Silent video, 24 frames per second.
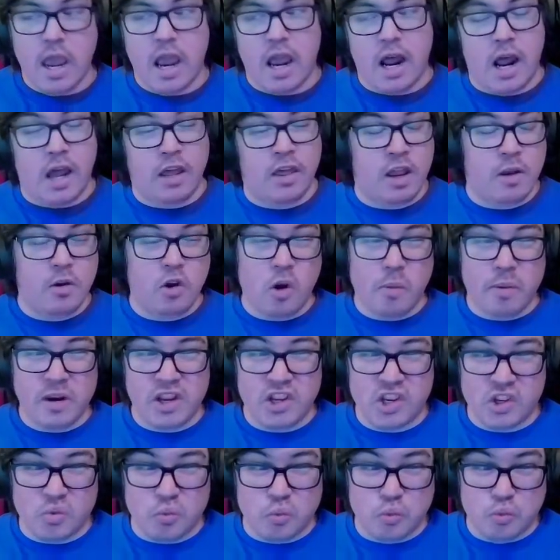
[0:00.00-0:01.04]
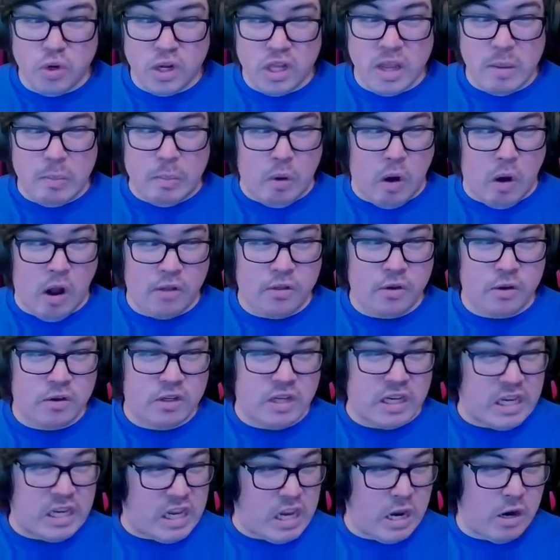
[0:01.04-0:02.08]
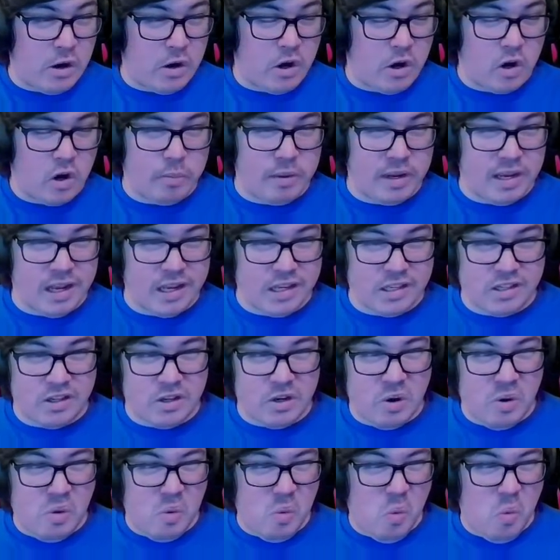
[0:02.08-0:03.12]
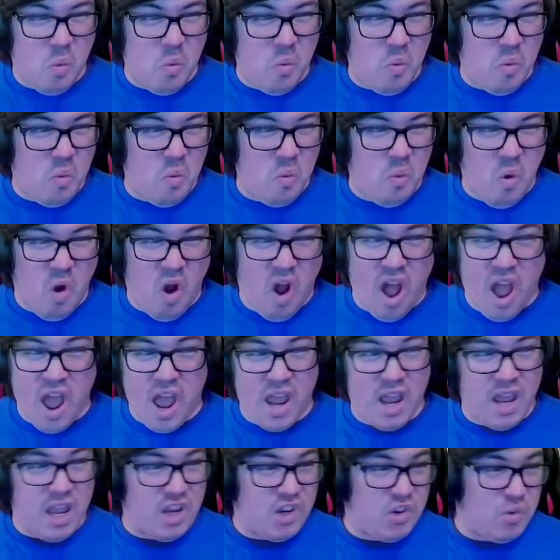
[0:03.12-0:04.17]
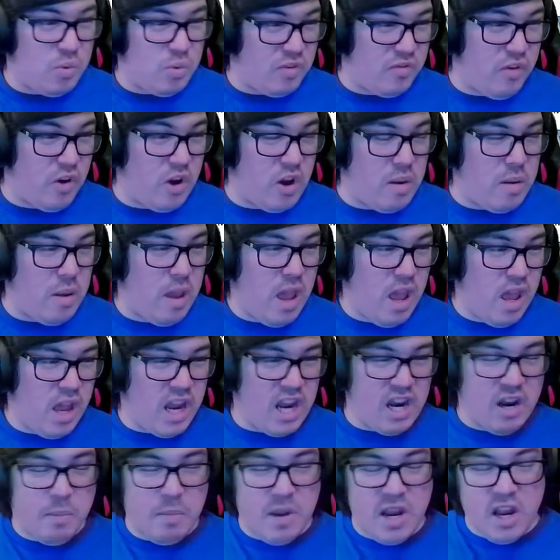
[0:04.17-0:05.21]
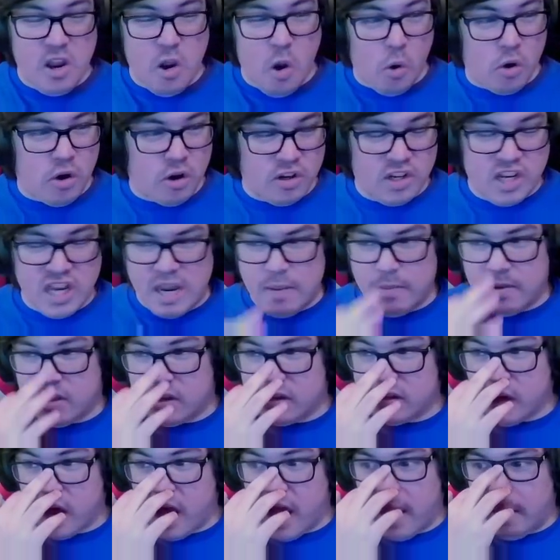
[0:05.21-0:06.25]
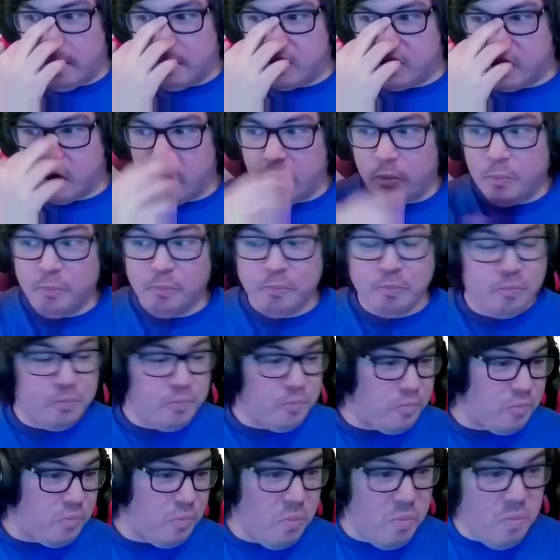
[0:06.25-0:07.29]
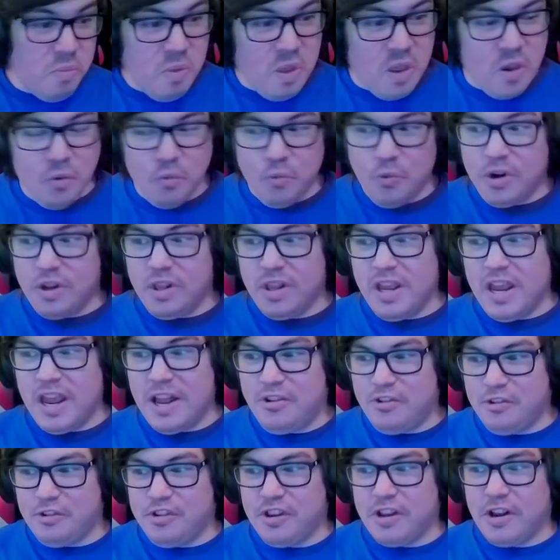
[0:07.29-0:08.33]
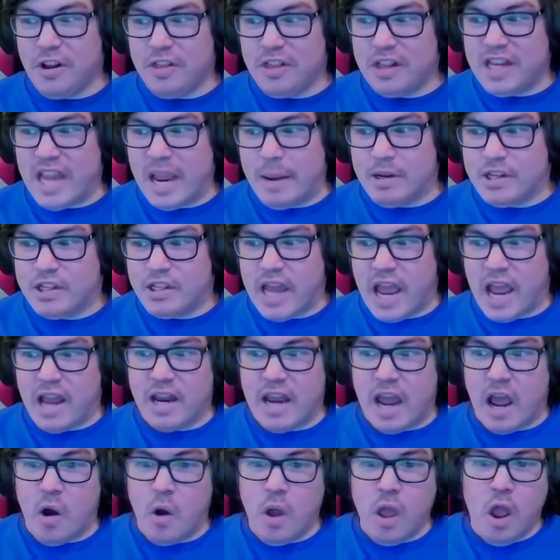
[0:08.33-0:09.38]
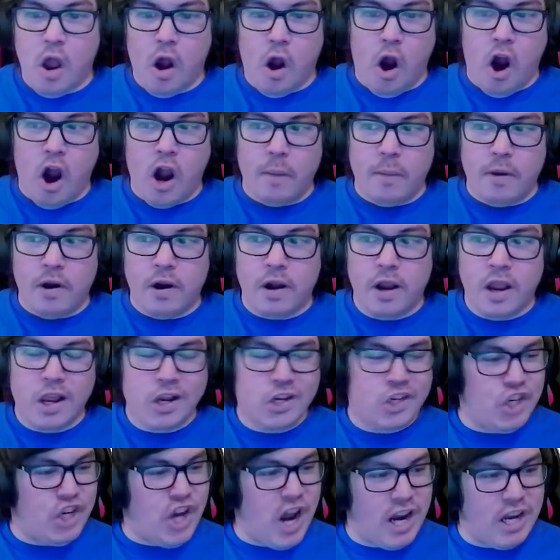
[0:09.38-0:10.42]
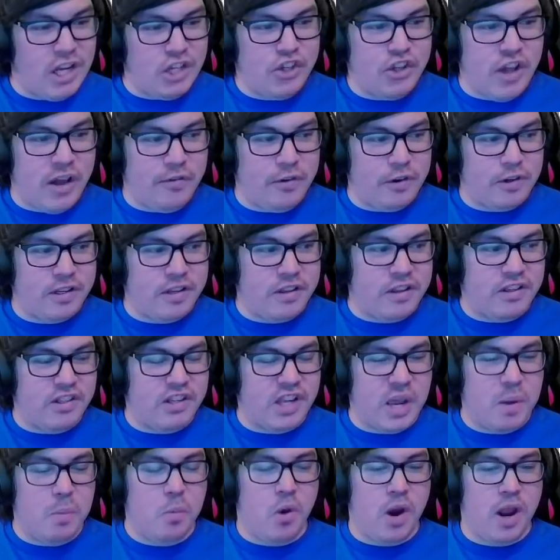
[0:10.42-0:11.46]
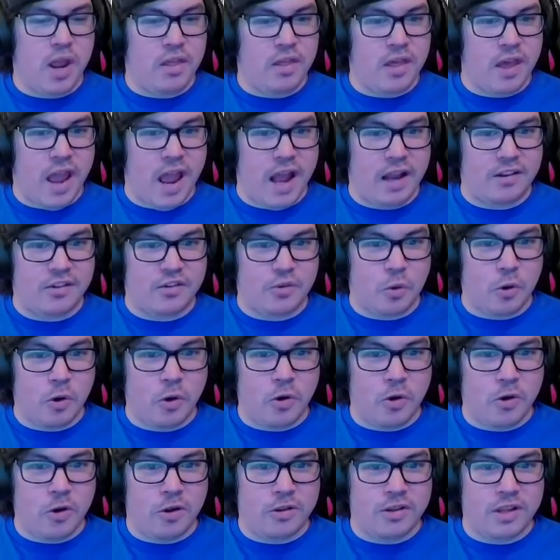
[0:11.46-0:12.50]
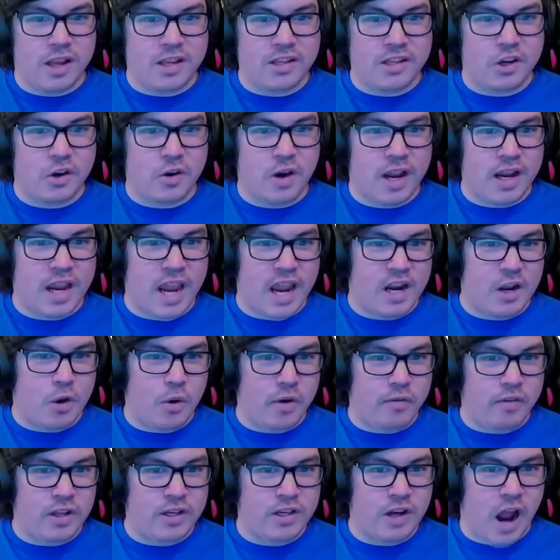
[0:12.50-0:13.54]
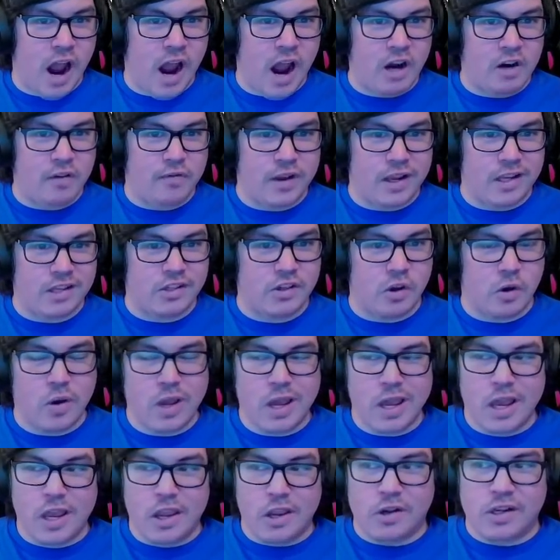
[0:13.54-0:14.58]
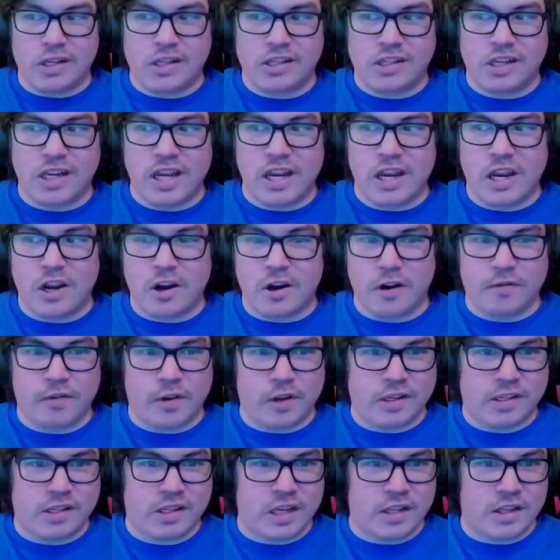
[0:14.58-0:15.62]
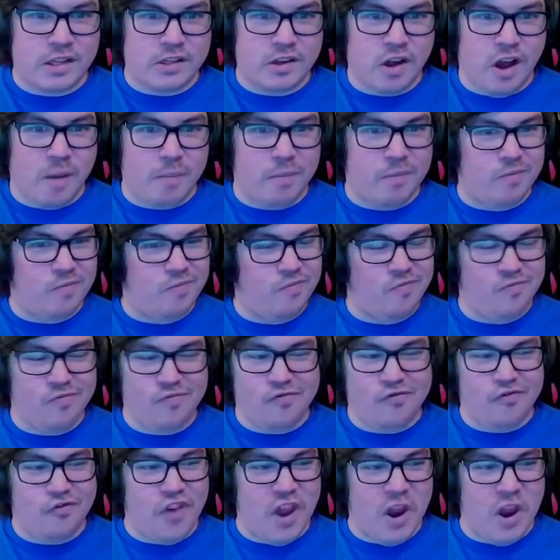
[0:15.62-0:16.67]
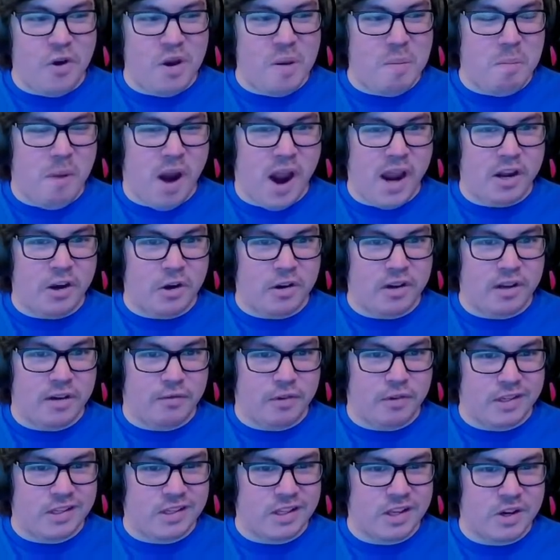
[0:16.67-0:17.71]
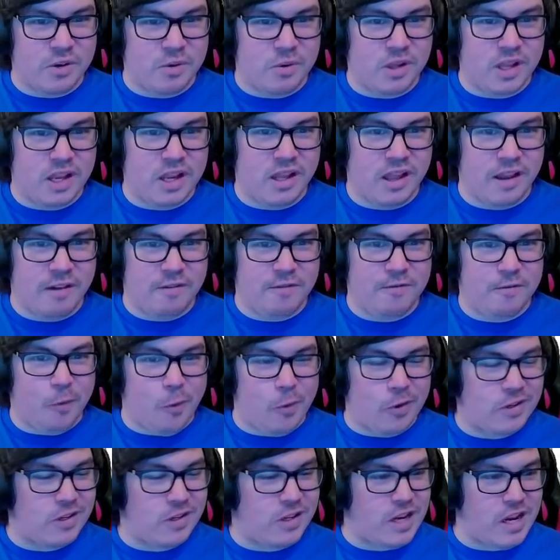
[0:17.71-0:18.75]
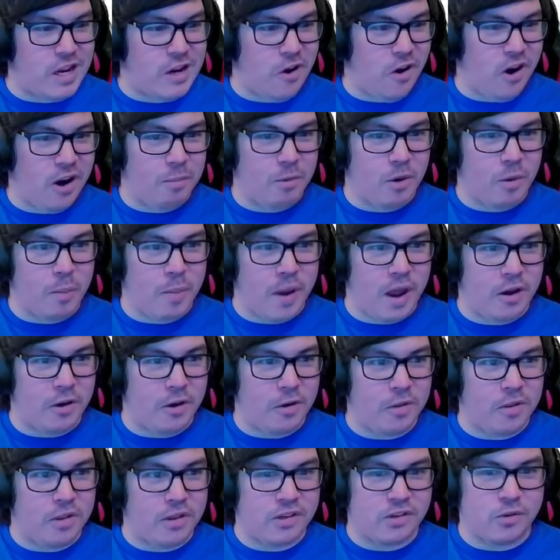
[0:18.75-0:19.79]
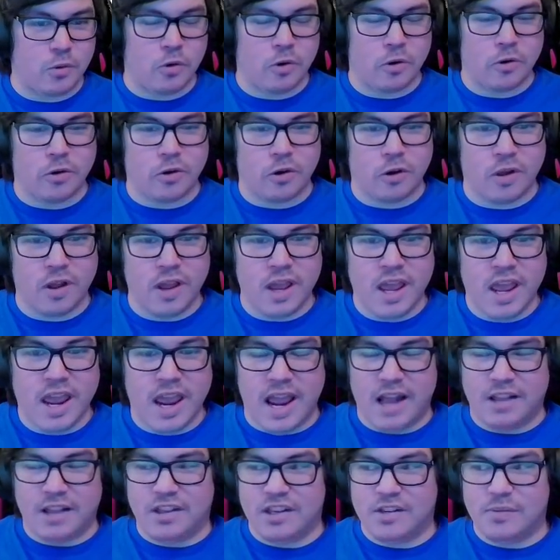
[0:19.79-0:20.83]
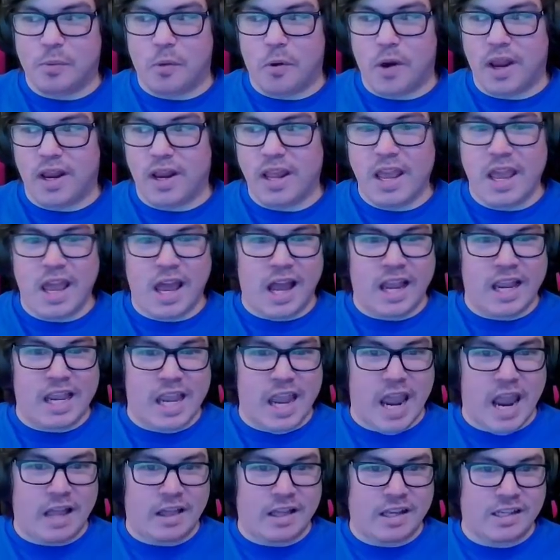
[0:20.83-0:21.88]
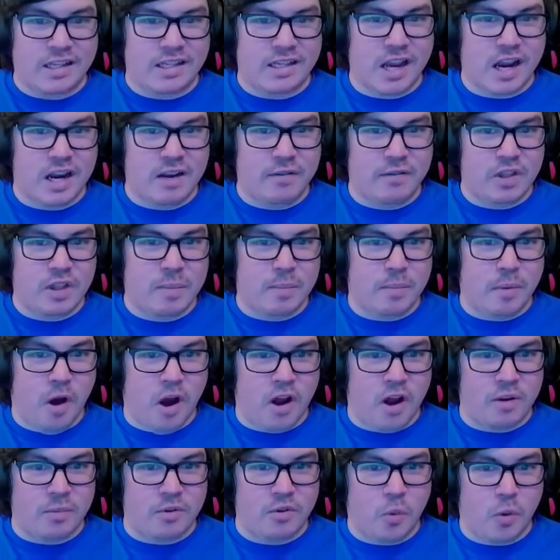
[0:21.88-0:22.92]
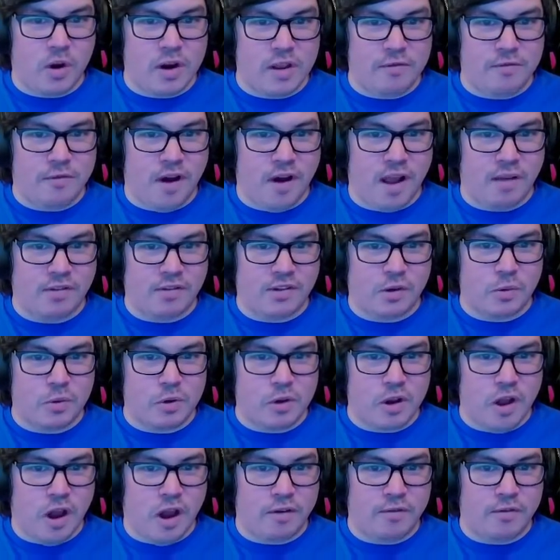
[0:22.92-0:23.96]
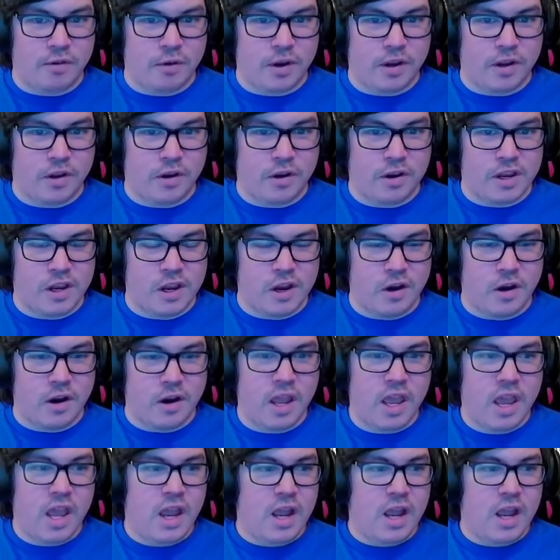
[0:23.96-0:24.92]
And I think nobody just really bothered to gear her because you know why she was very in a mediocre team at the time. So really interesting on the damage stat. Now, armor, she kind of suffers in the same way that Squirrel Girl does here, again, equivalent to Iron Fist. So you can see here, if you can see at the top, very minor difference, literally like 14 armor better than Squirrel Girl at this point. Again, this is kind of in the bottom 25, so not very good here.